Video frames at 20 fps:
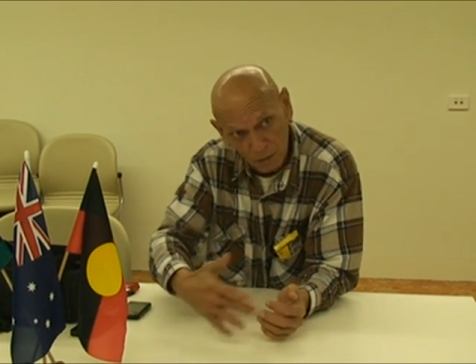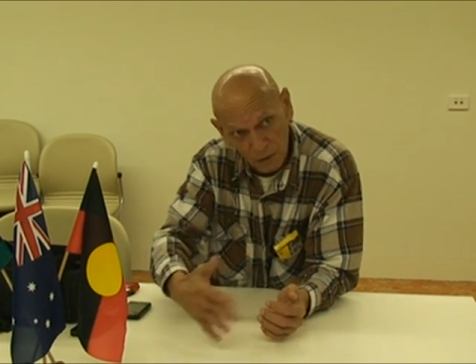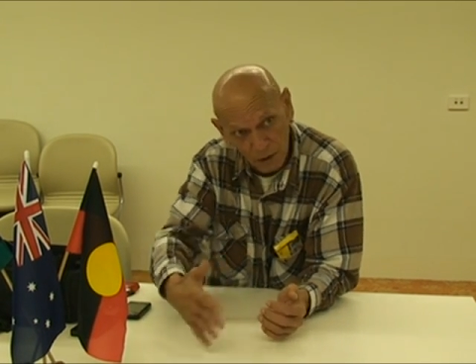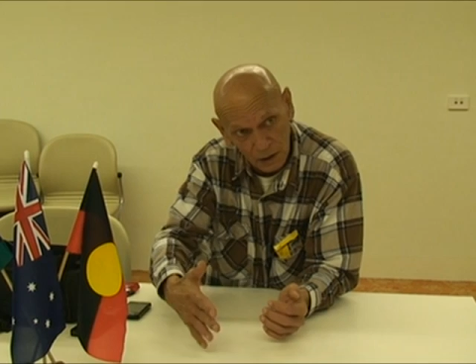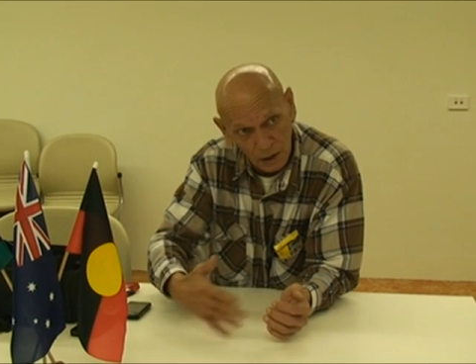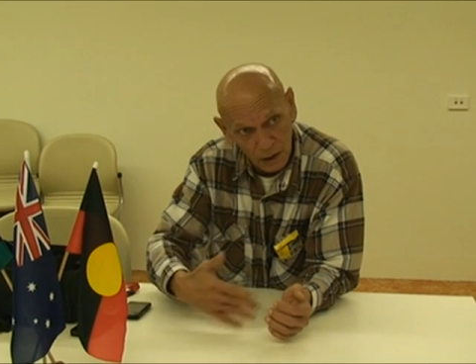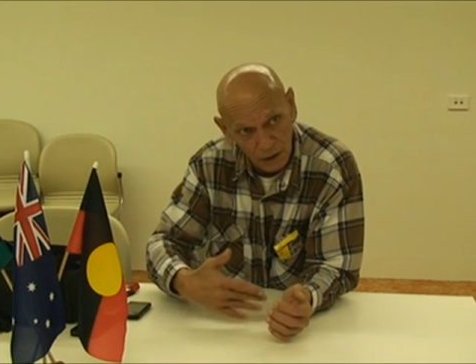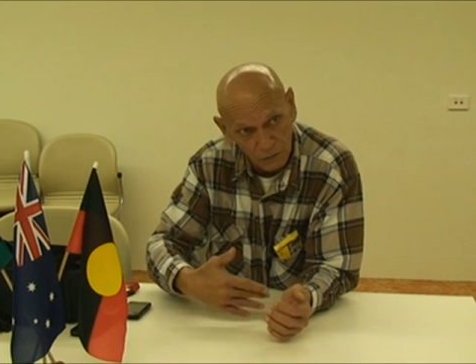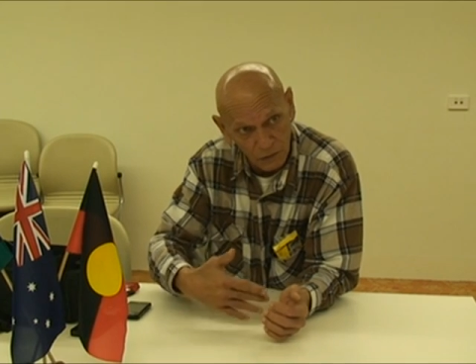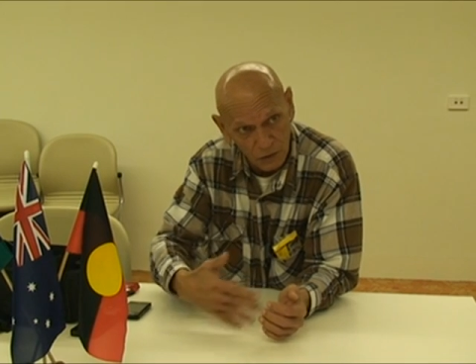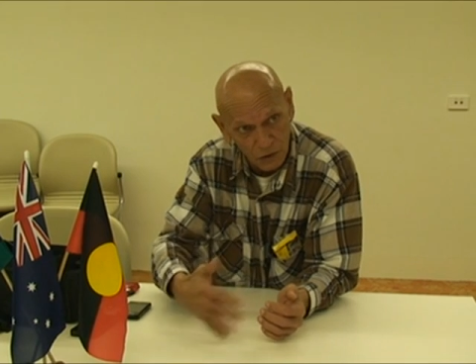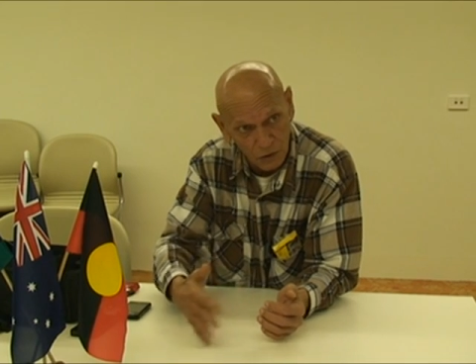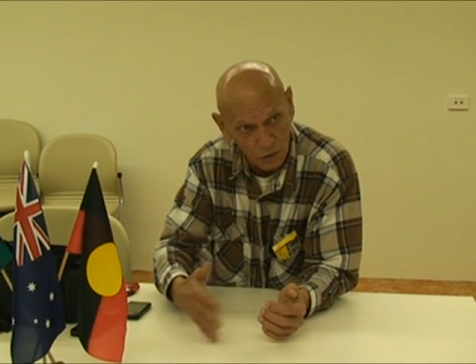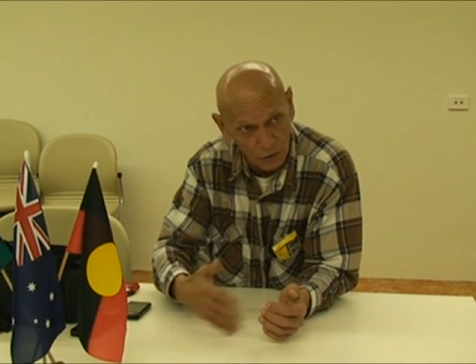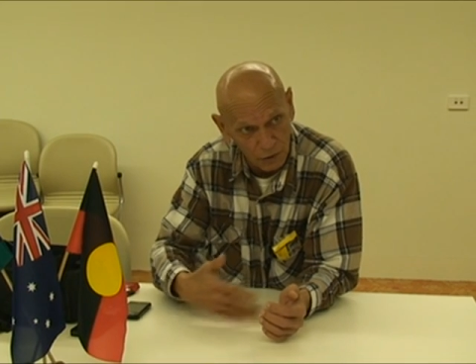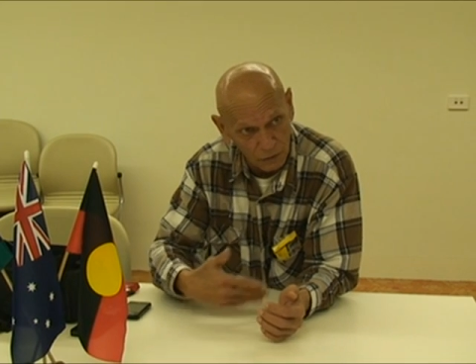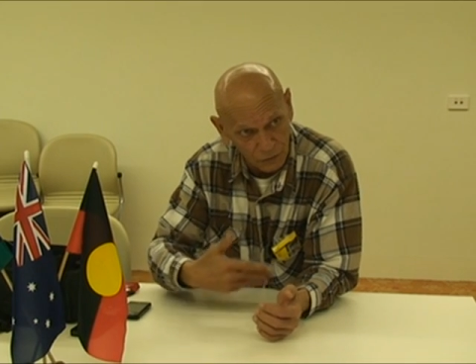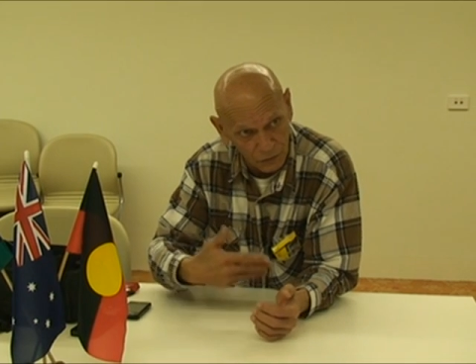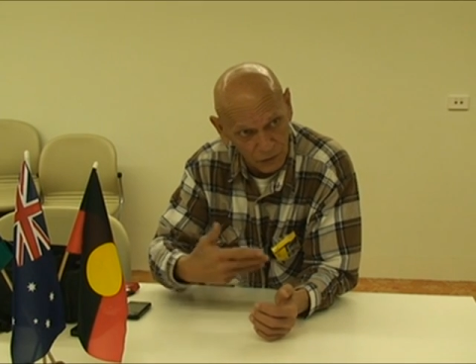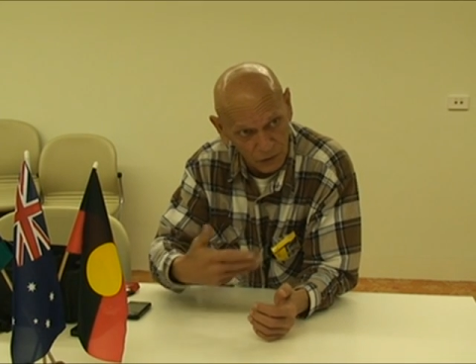It never
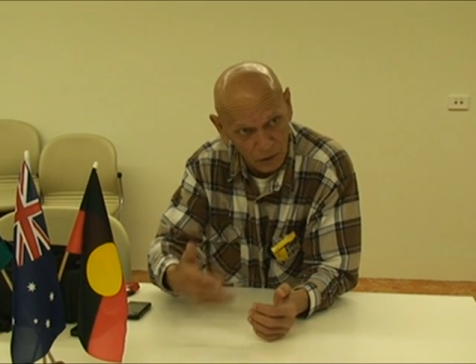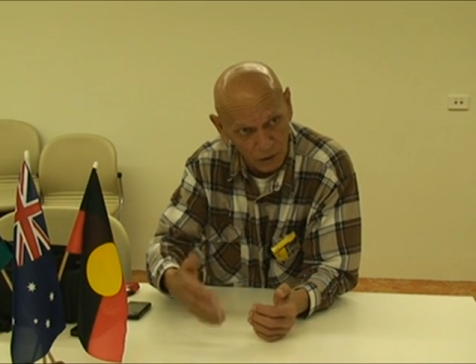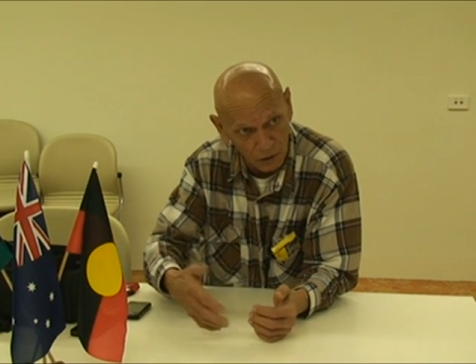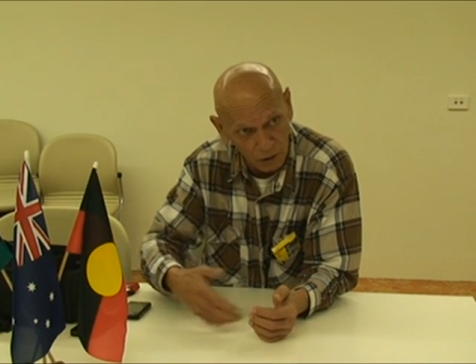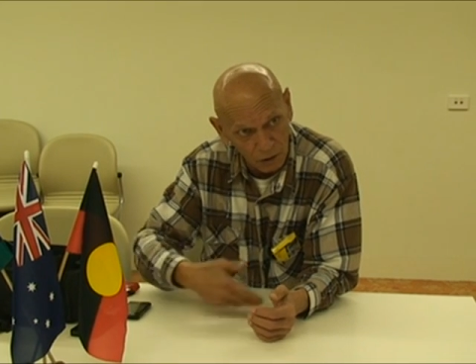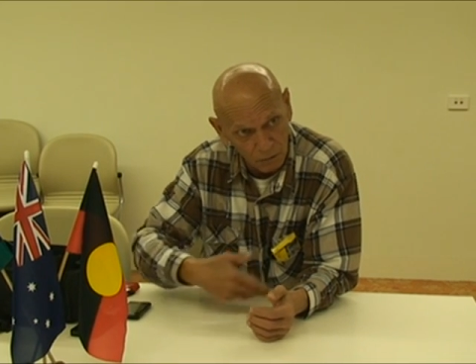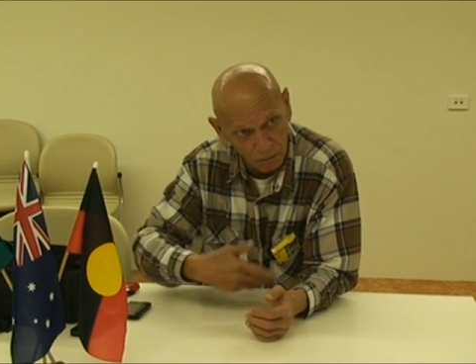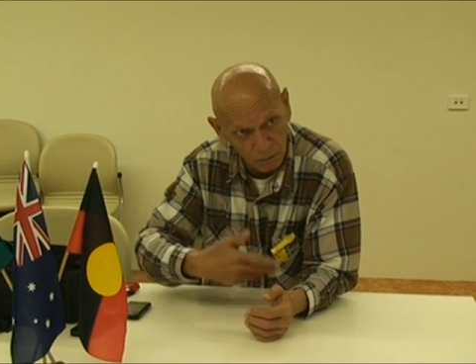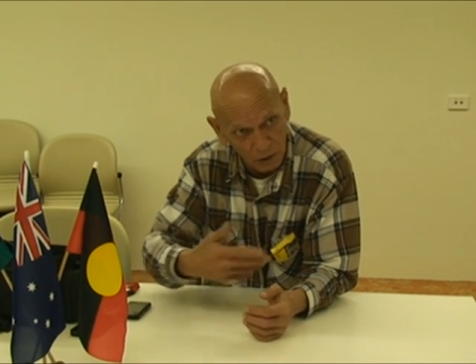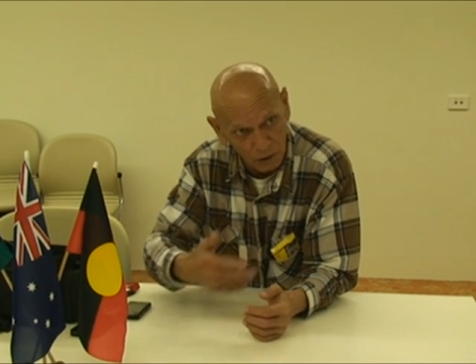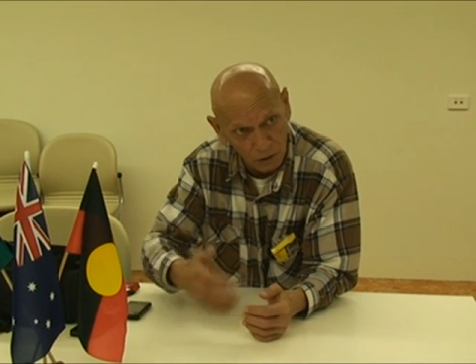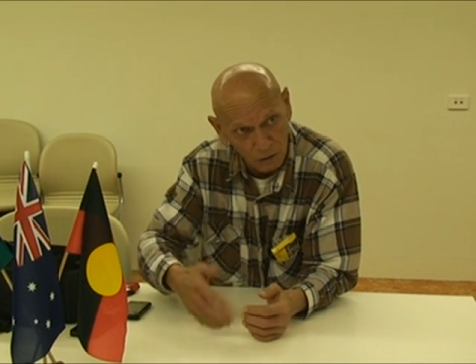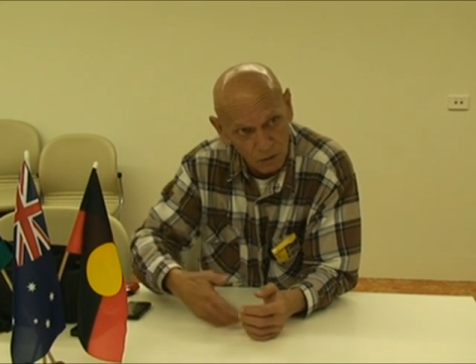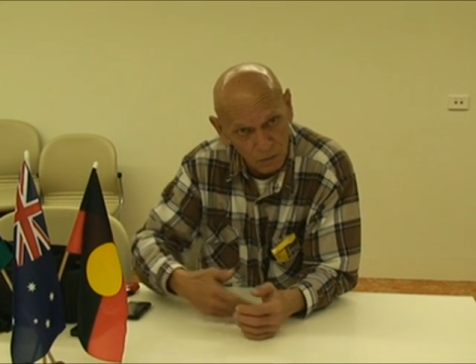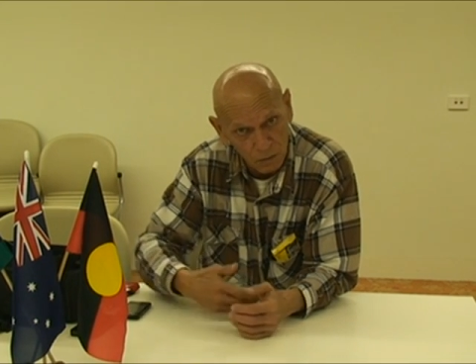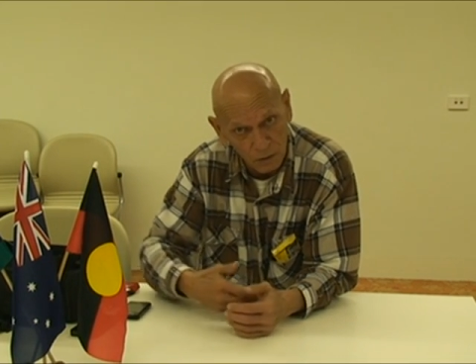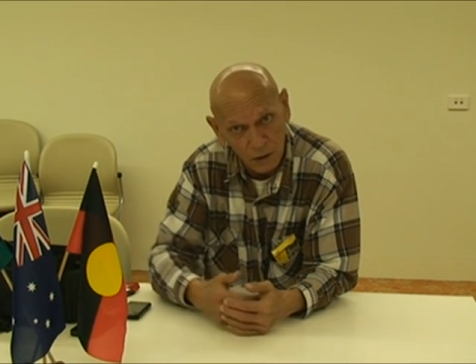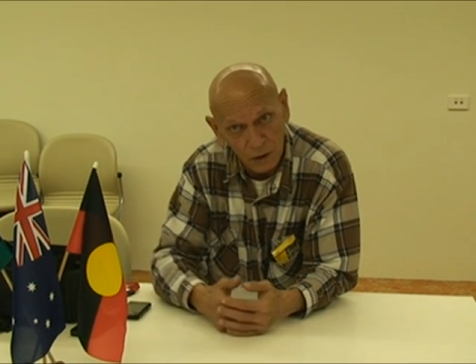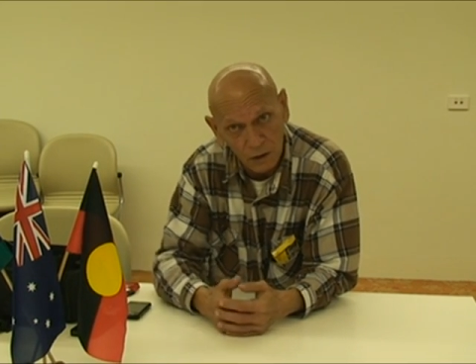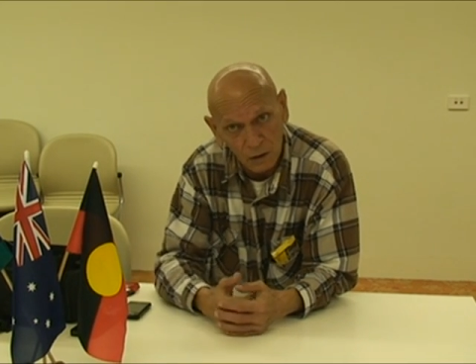surfaced a lot because
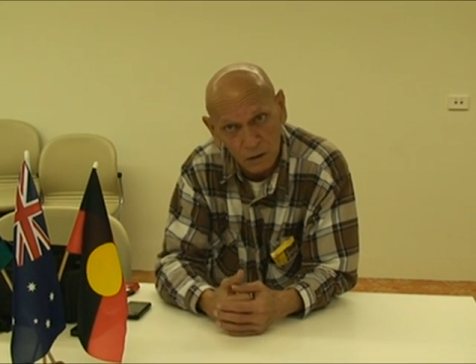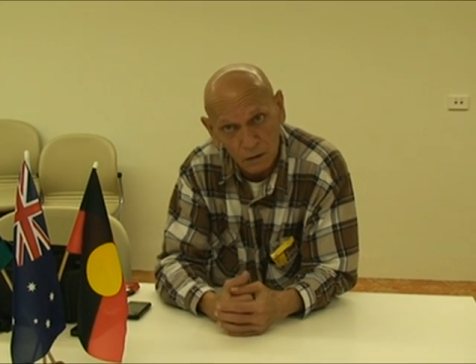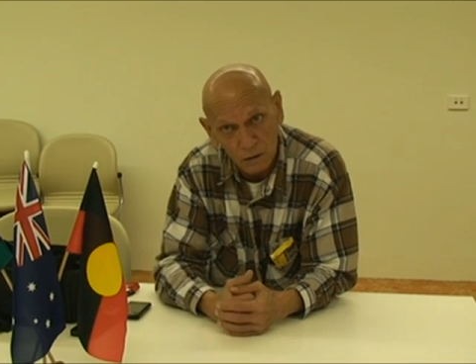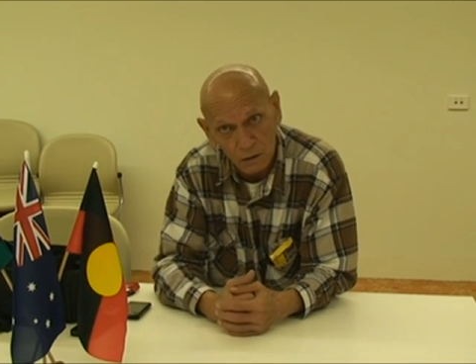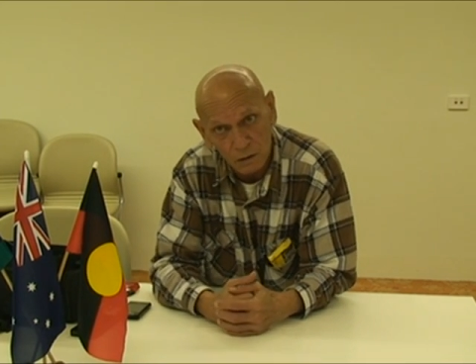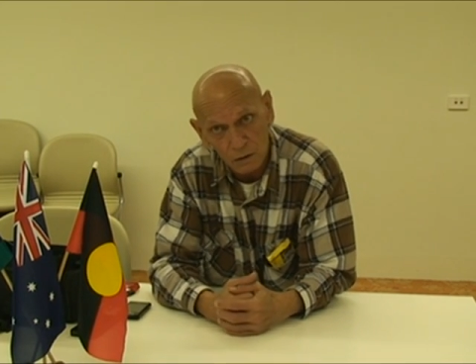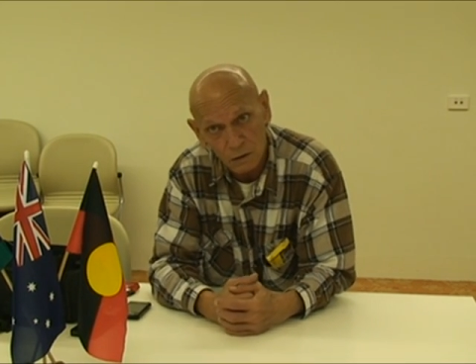we didn't